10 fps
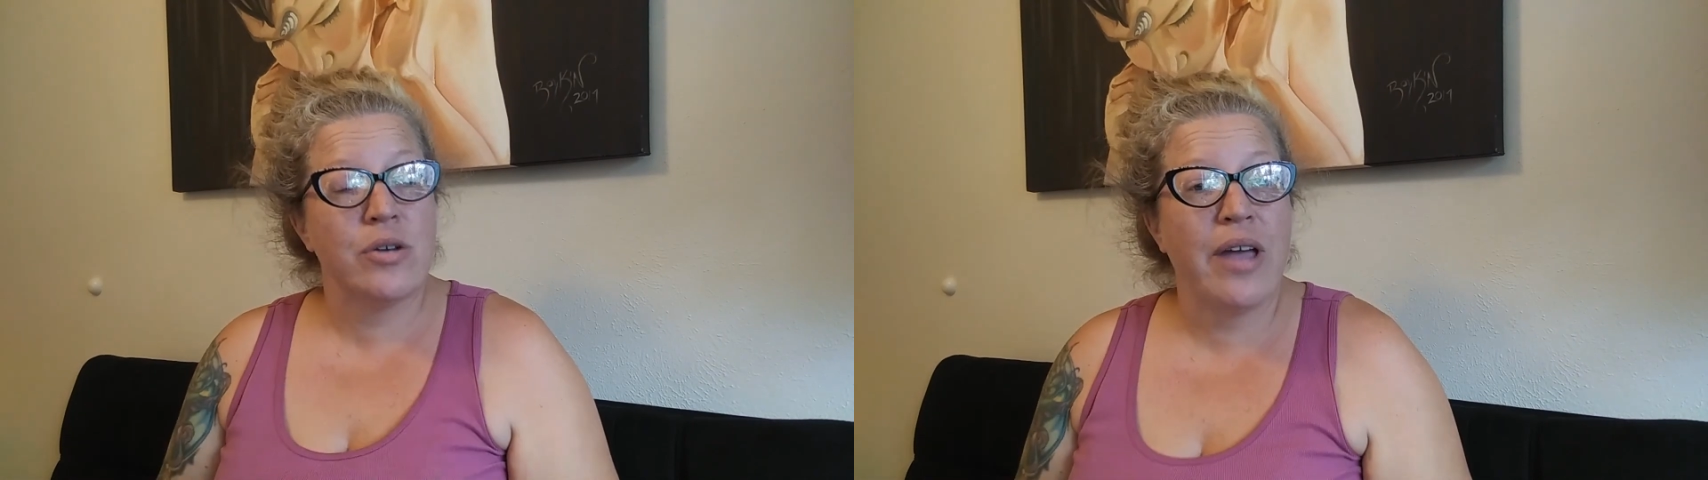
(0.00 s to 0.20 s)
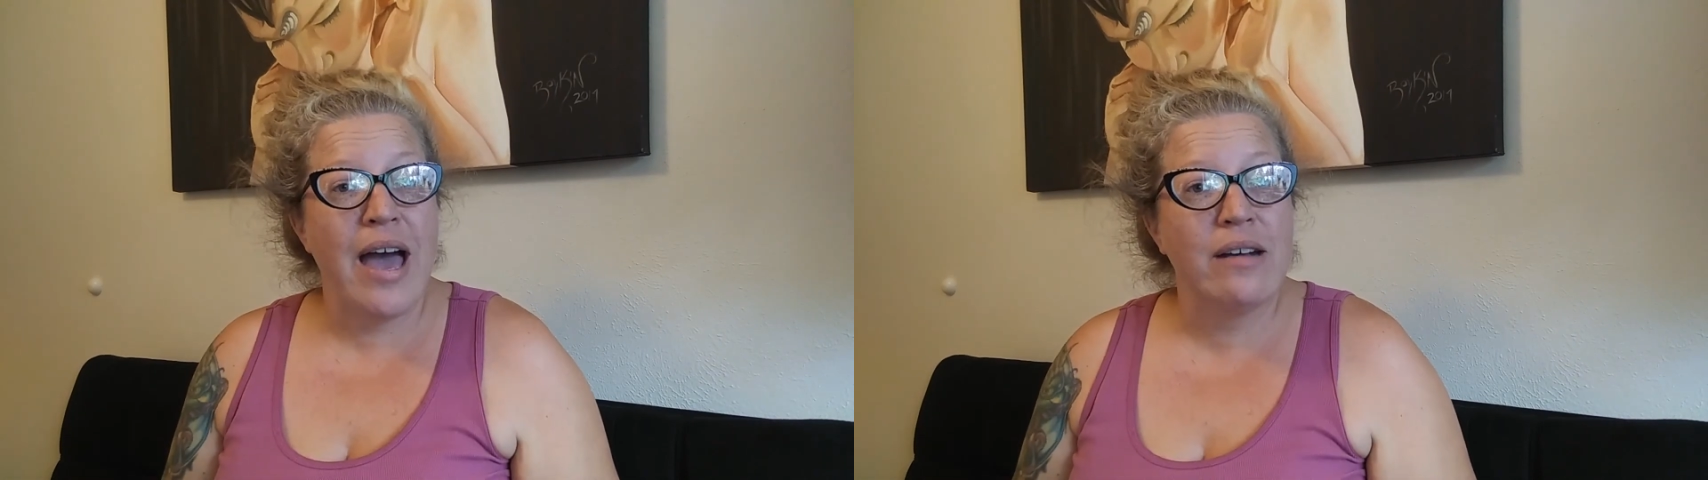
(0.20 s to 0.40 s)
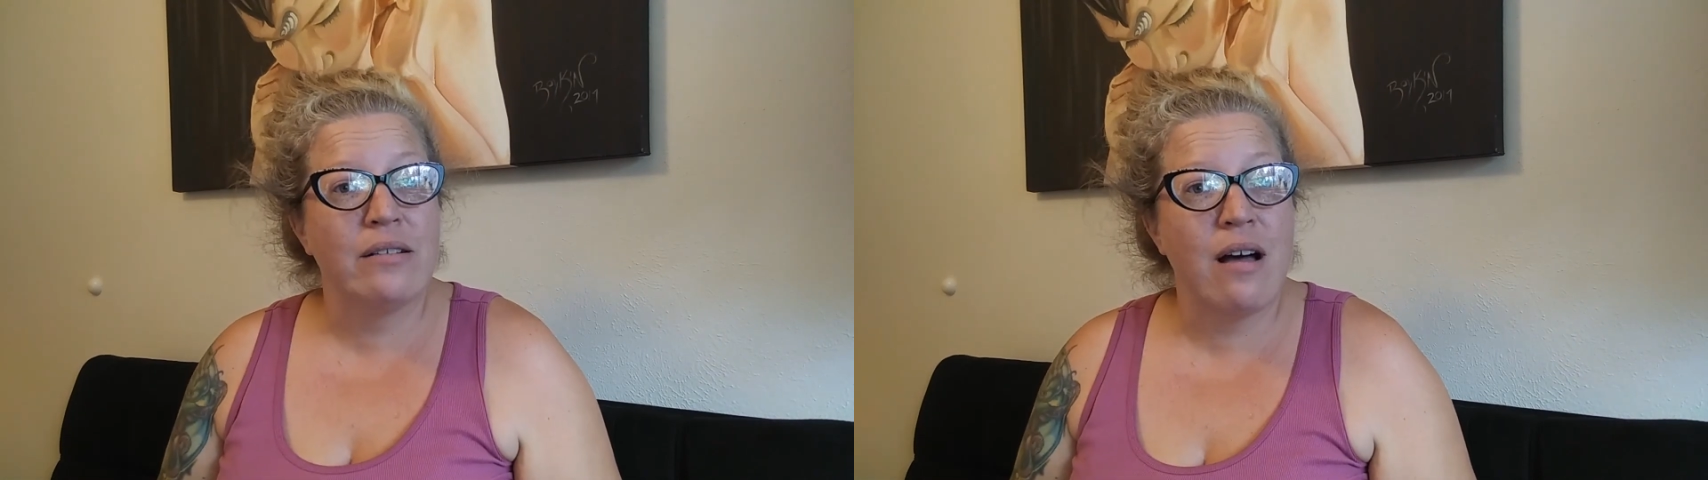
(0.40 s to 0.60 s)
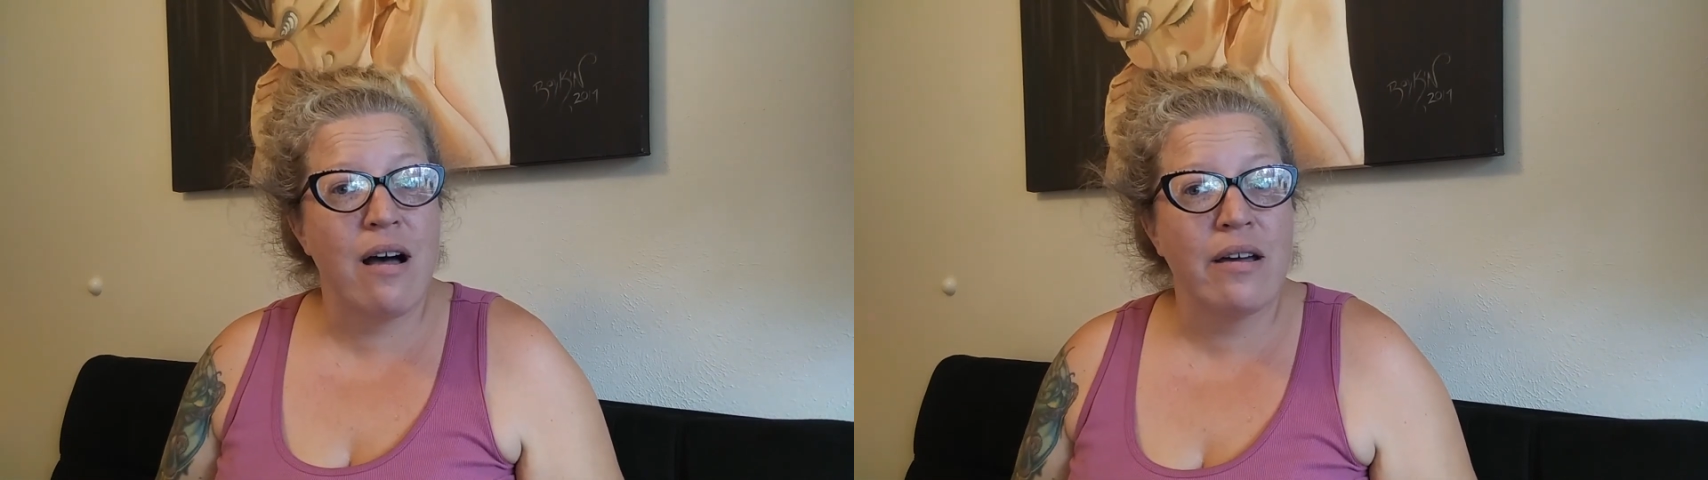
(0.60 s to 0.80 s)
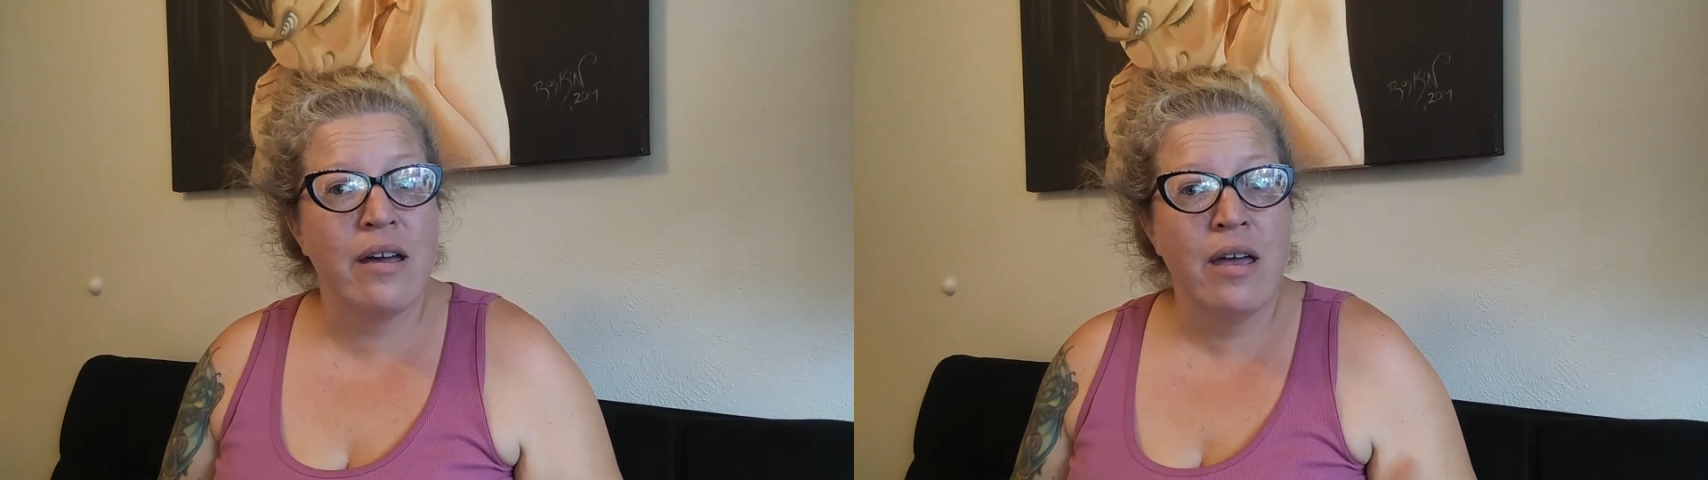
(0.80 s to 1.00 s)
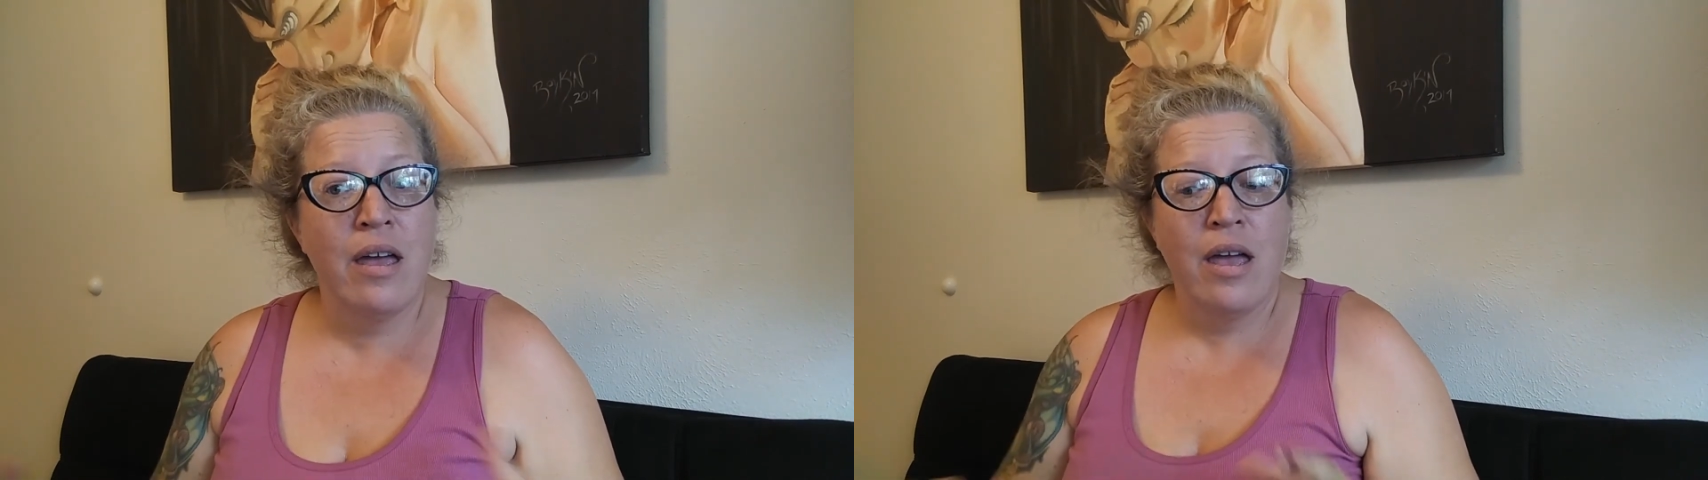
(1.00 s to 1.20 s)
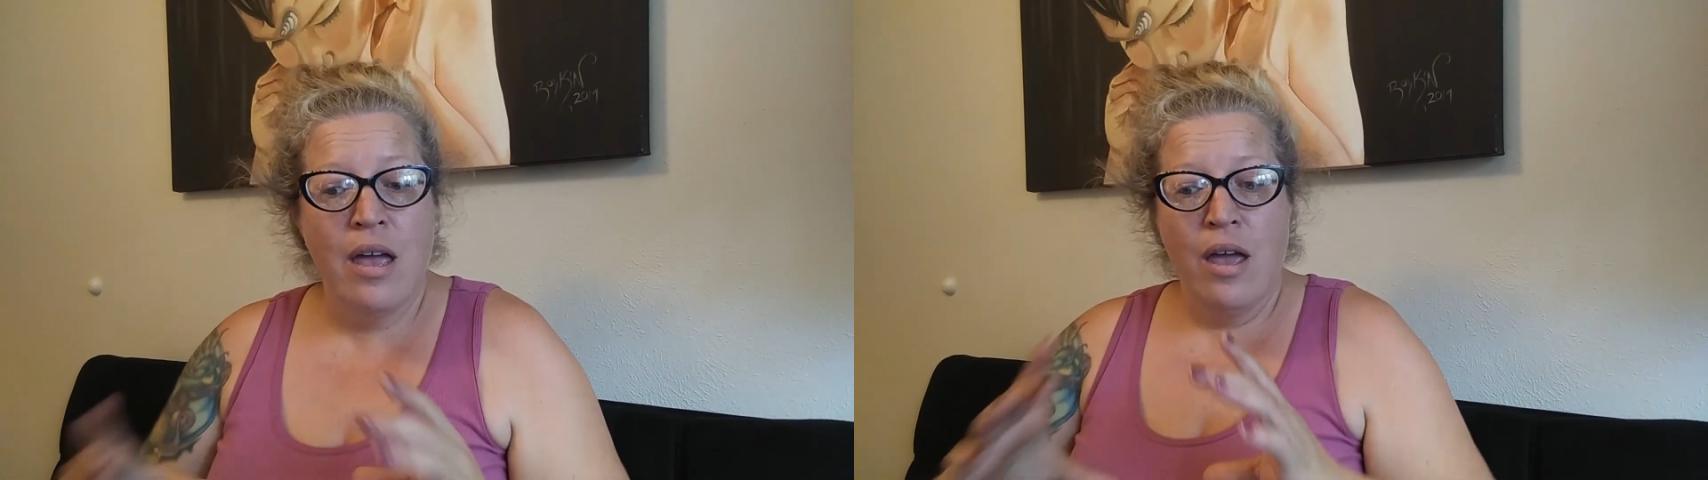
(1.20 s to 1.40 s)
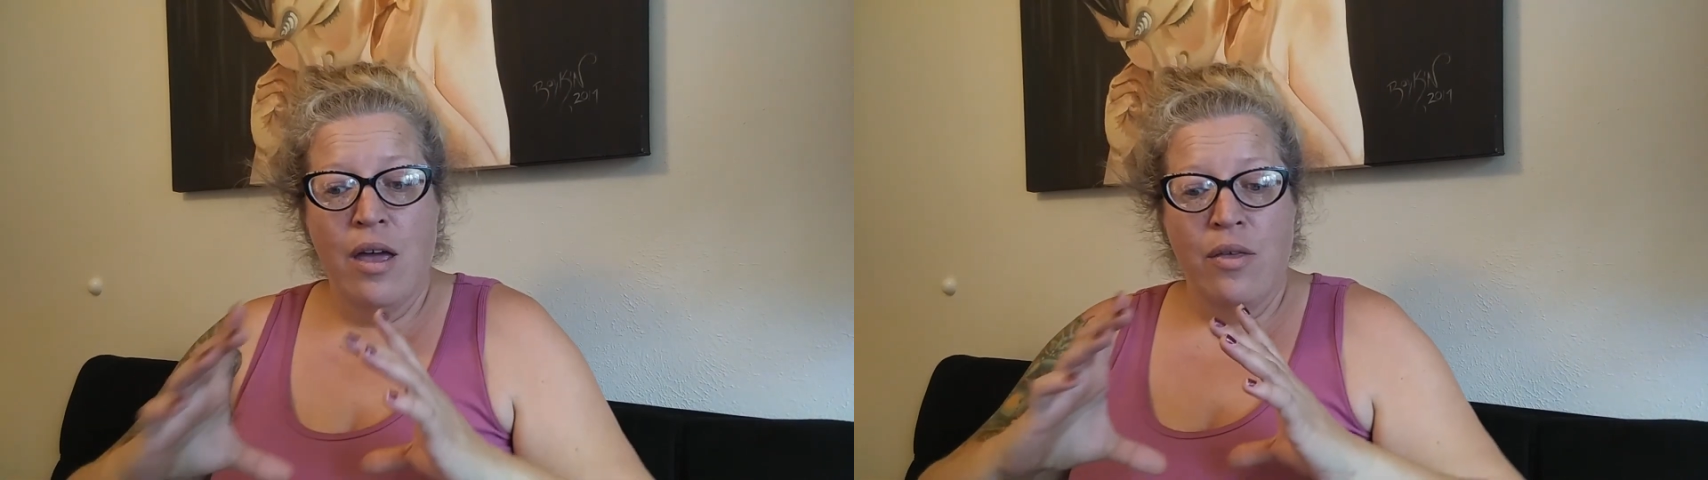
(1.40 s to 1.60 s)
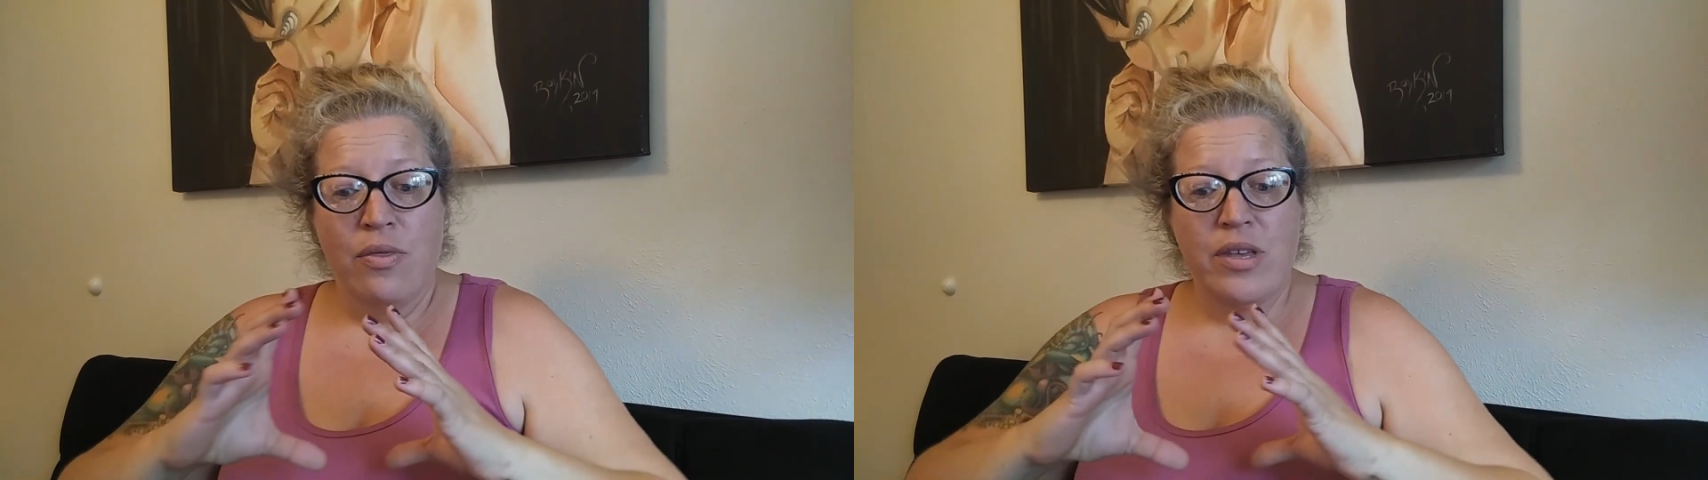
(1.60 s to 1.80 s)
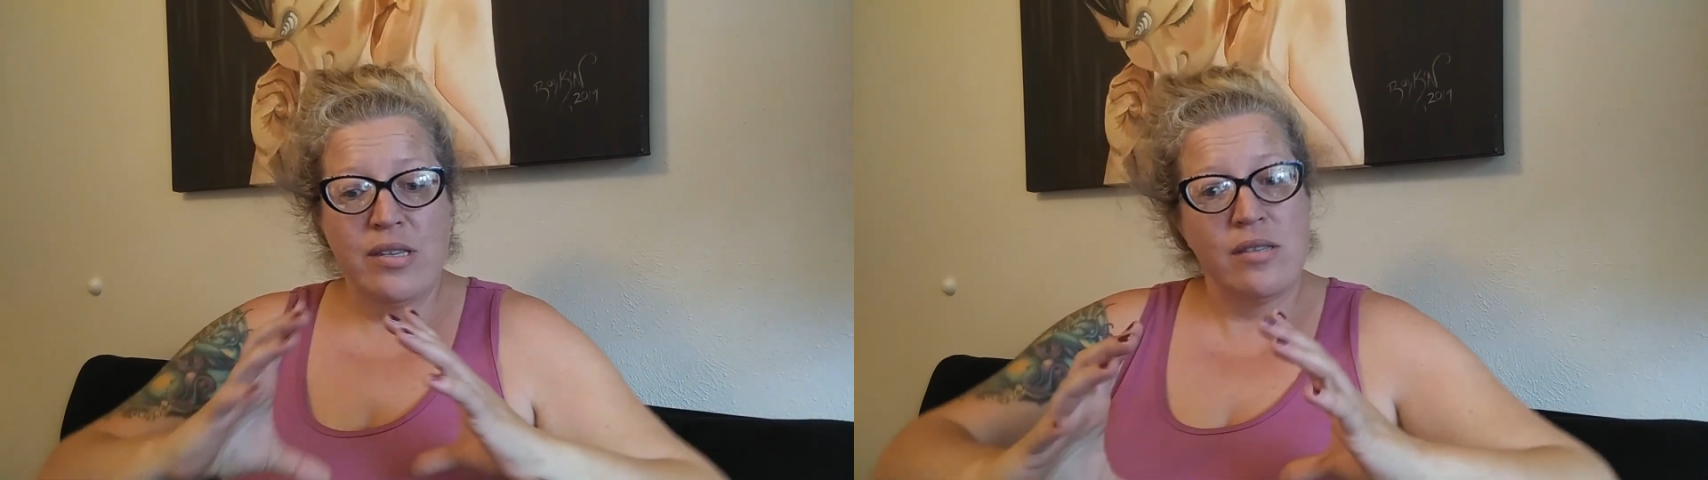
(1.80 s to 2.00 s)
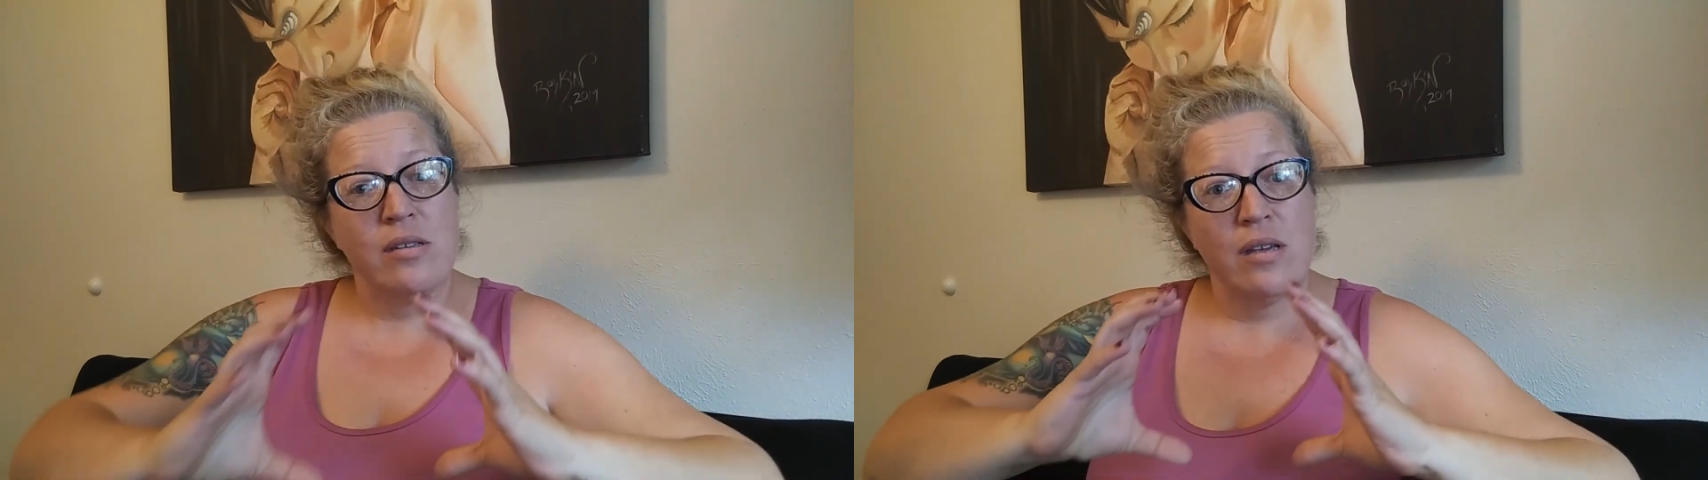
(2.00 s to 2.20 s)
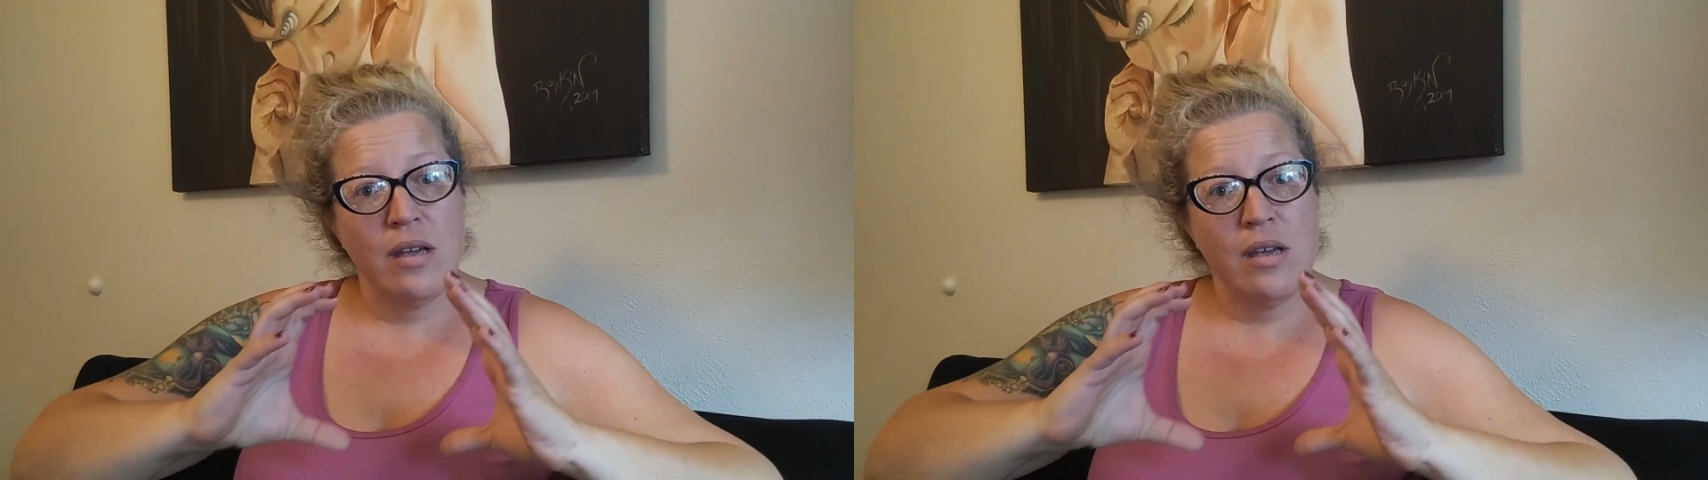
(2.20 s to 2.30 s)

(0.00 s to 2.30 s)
catalog, this